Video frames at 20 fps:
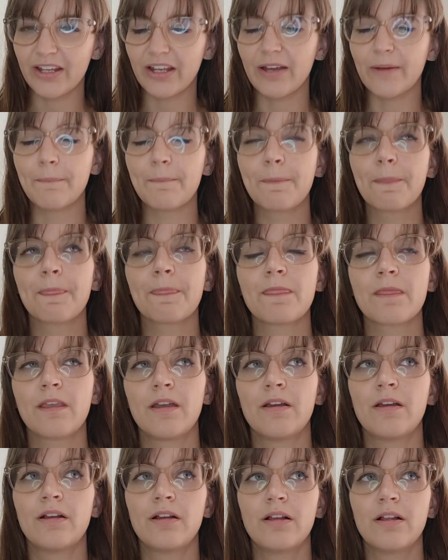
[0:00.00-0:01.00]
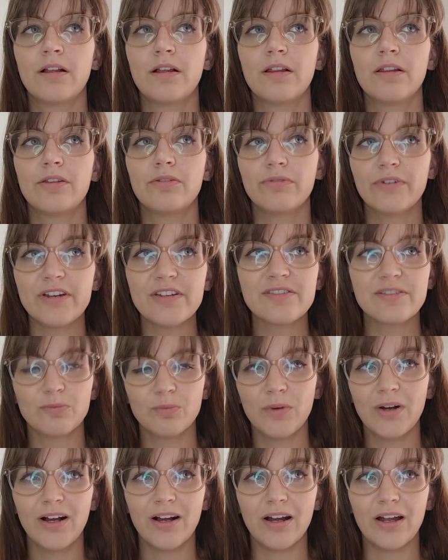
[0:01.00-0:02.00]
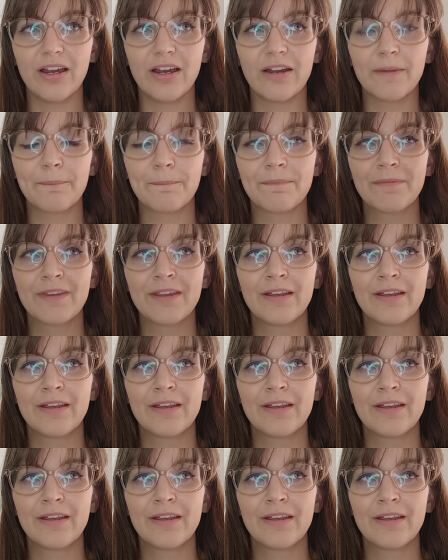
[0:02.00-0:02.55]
yet. The reason why